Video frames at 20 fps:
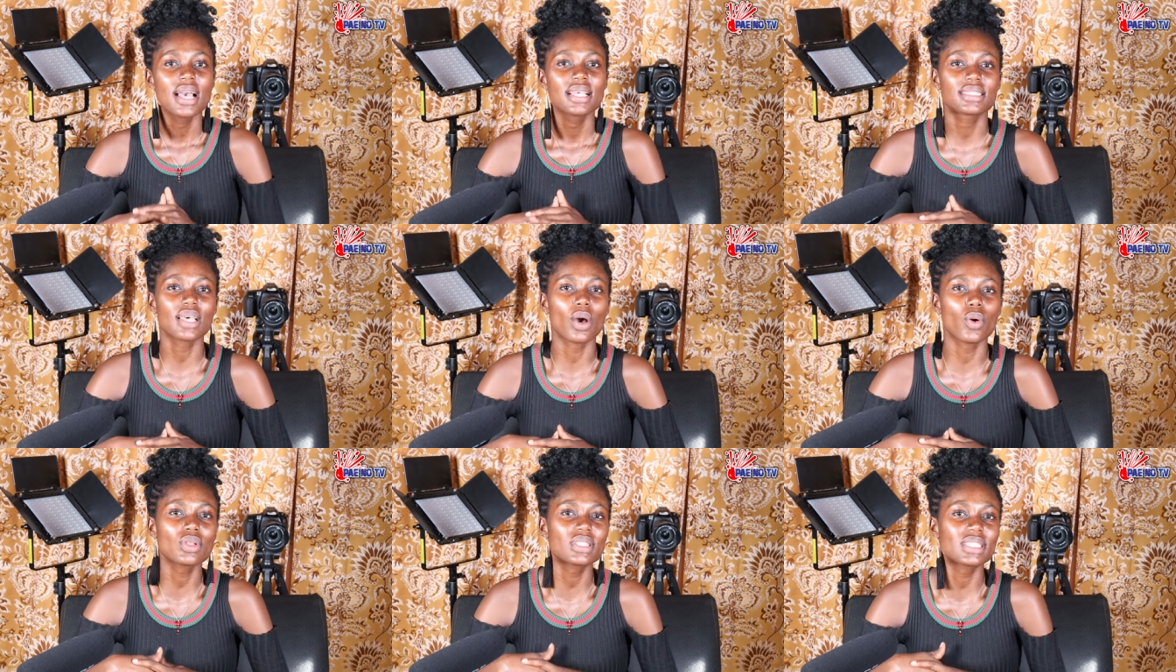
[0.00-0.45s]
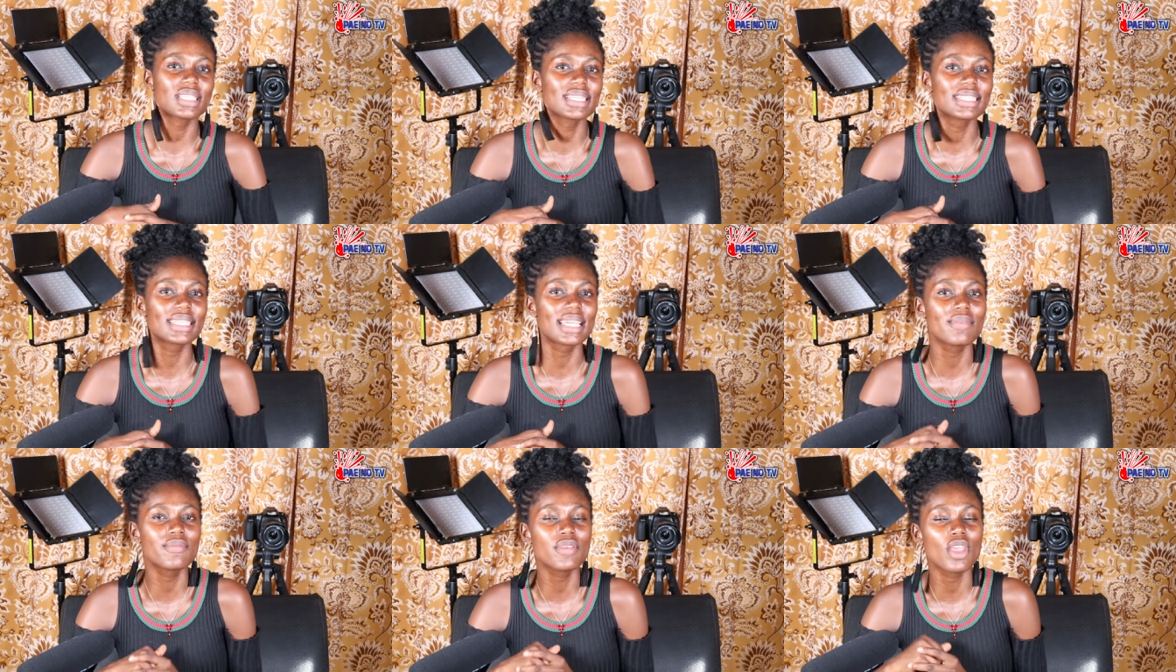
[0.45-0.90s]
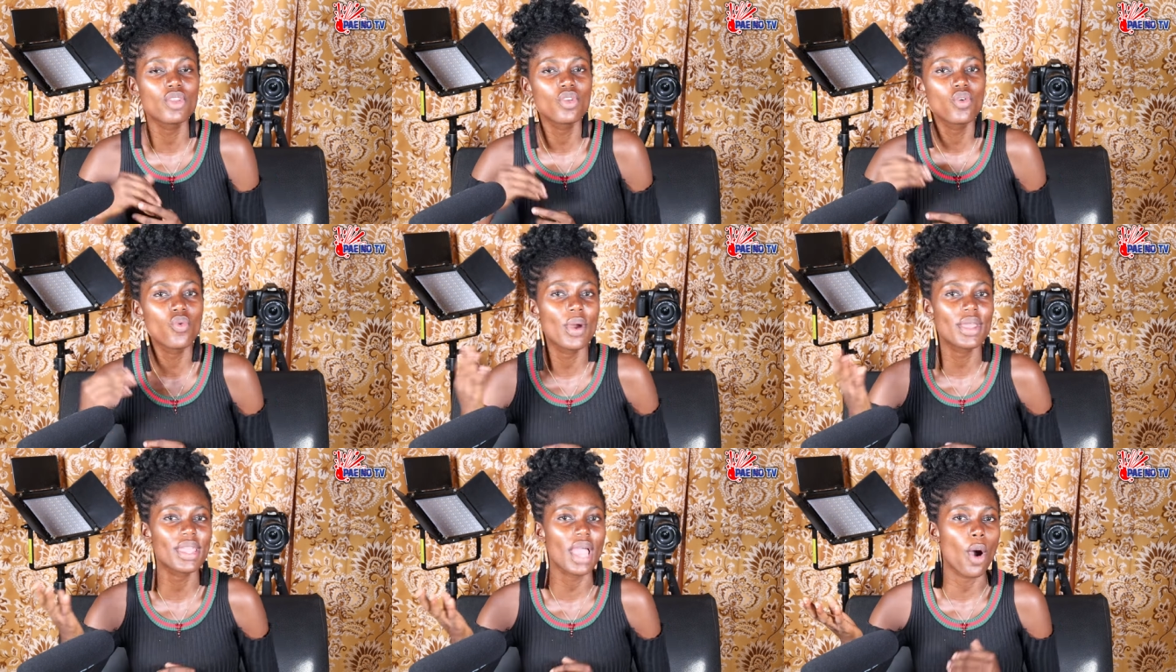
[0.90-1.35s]
So, what to do me
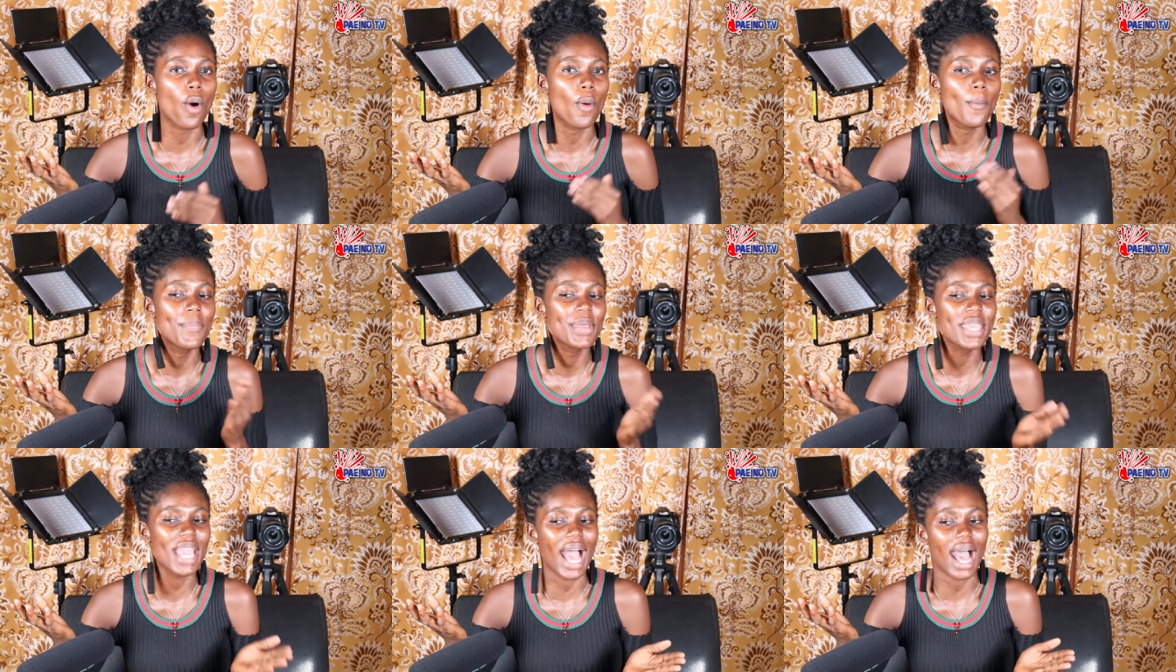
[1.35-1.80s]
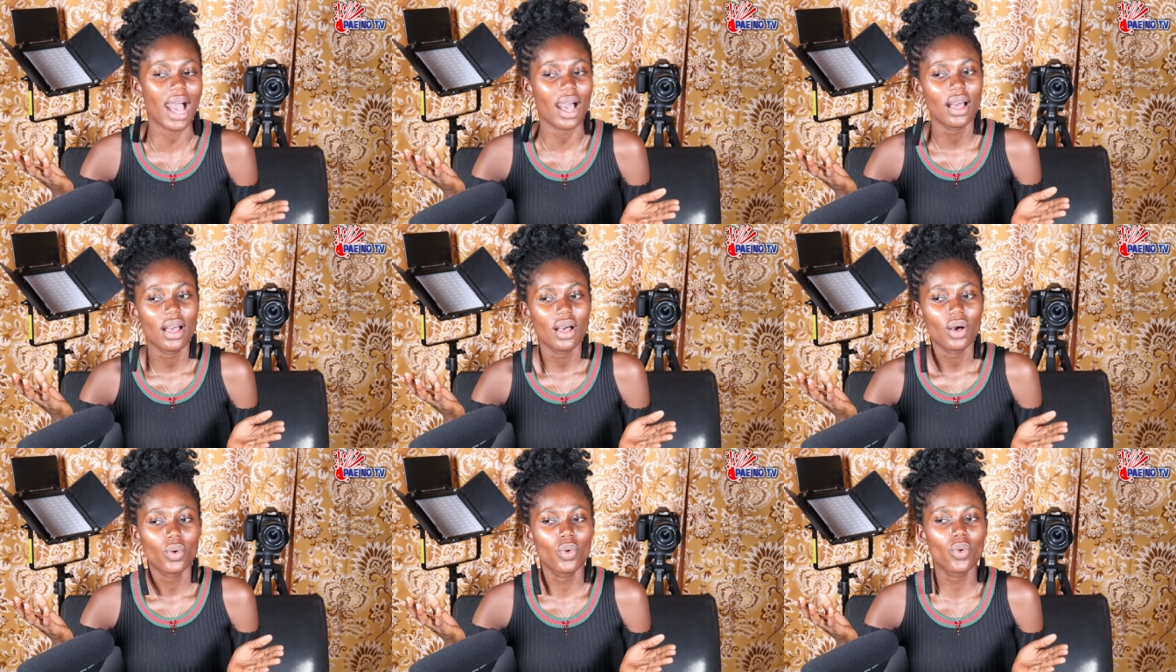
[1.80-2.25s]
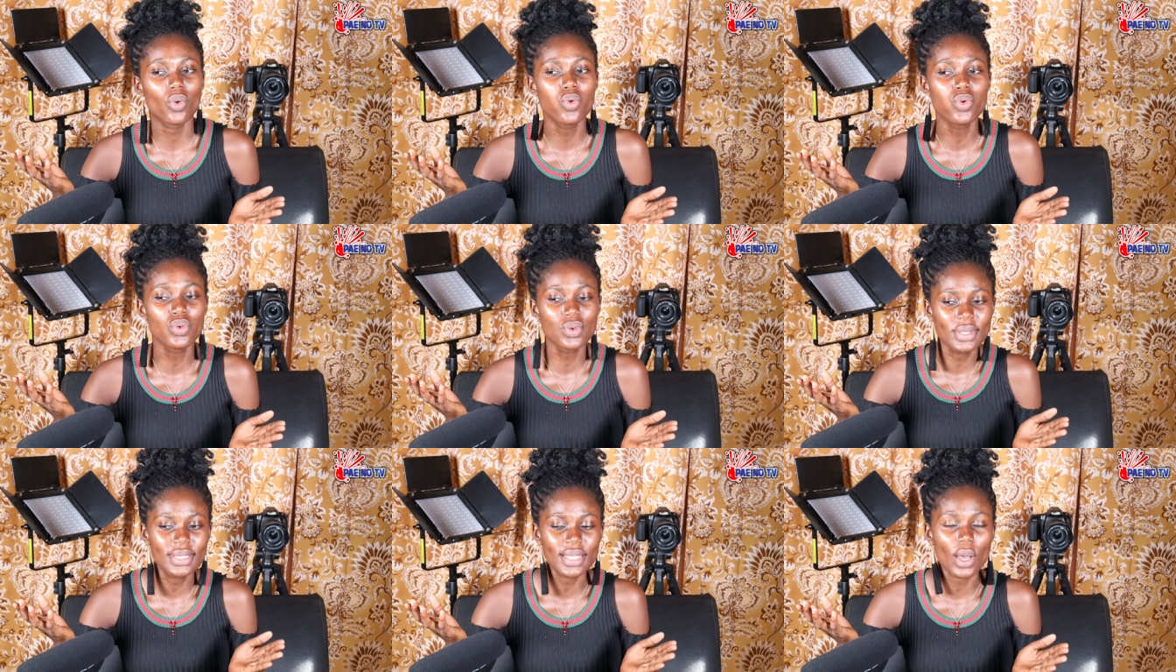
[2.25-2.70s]
anyway, I'll be a.
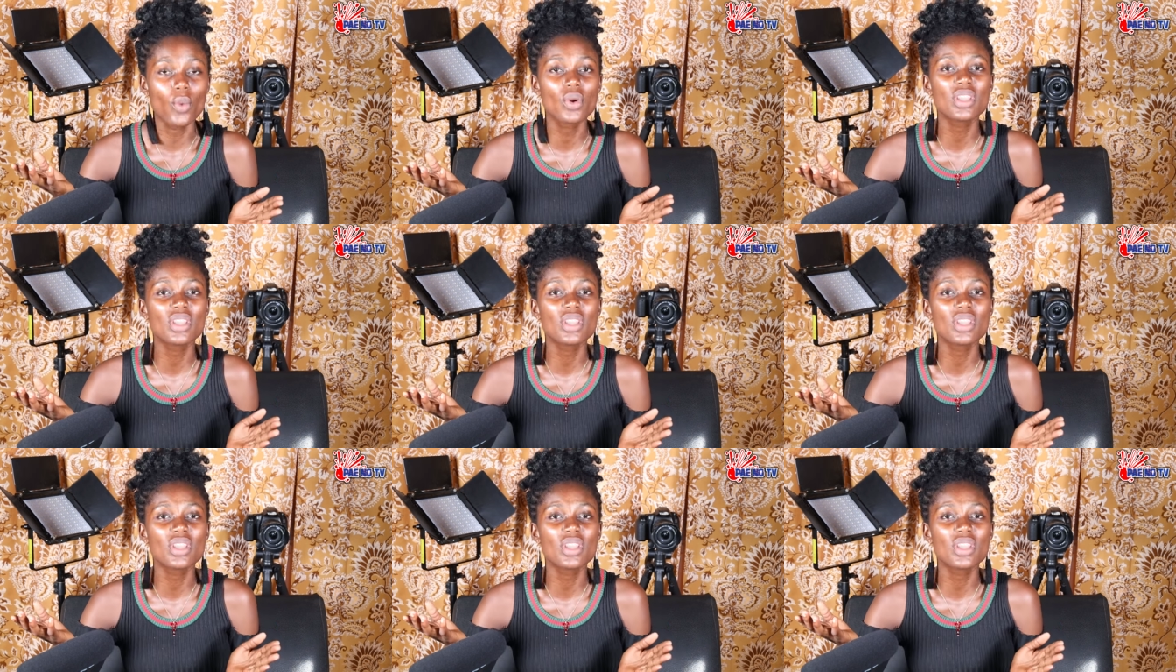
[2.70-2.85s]
Who is a